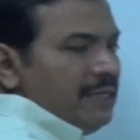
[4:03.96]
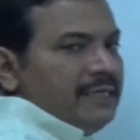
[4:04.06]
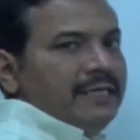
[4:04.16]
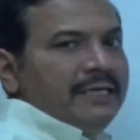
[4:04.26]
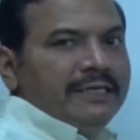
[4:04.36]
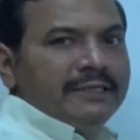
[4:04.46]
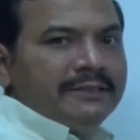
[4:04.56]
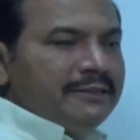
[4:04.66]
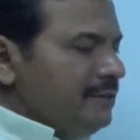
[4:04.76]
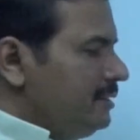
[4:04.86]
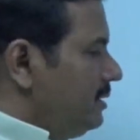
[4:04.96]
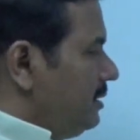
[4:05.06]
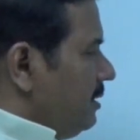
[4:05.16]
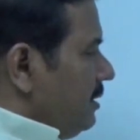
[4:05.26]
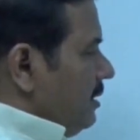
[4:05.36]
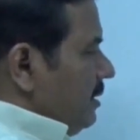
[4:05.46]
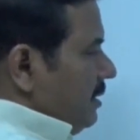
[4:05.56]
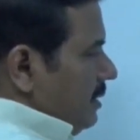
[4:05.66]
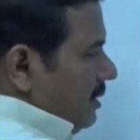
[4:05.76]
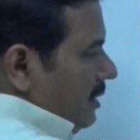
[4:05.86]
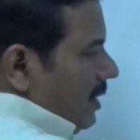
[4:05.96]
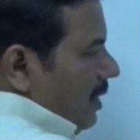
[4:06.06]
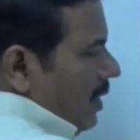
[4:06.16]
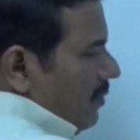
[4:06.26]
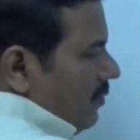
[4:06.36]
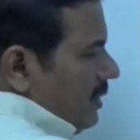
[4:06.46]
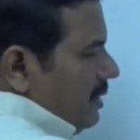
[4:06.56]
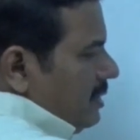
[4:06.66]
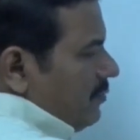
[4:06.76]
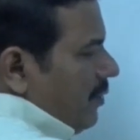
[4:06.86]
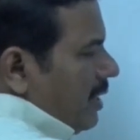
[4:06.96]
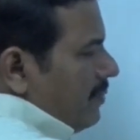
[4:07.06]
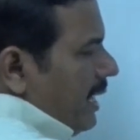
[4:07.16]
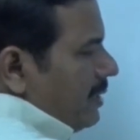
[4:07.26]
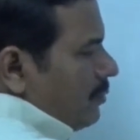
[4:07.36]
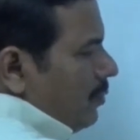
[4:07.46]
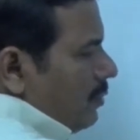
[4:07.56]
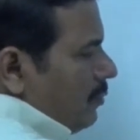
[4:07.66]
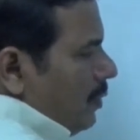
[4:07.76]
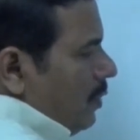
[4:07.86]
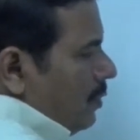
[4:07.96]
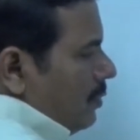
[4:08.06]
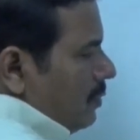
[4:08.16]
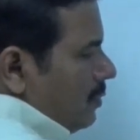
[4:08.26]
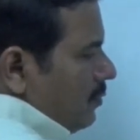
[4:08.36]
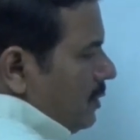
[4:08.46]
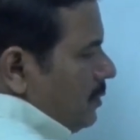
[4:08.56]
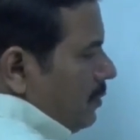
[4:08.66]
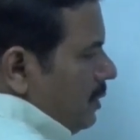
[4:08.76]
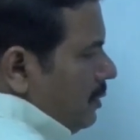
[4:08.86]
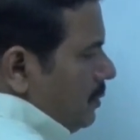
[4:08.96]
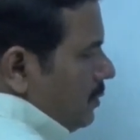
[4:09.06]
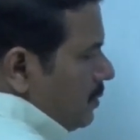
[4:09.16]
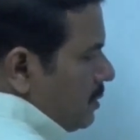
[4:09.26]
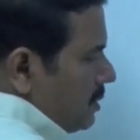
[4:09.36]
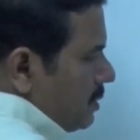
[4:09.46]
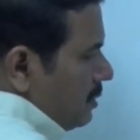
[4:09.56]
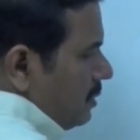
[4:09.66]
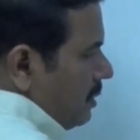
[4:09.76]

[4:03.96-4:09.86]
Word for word: 30, along with this format code O, we should use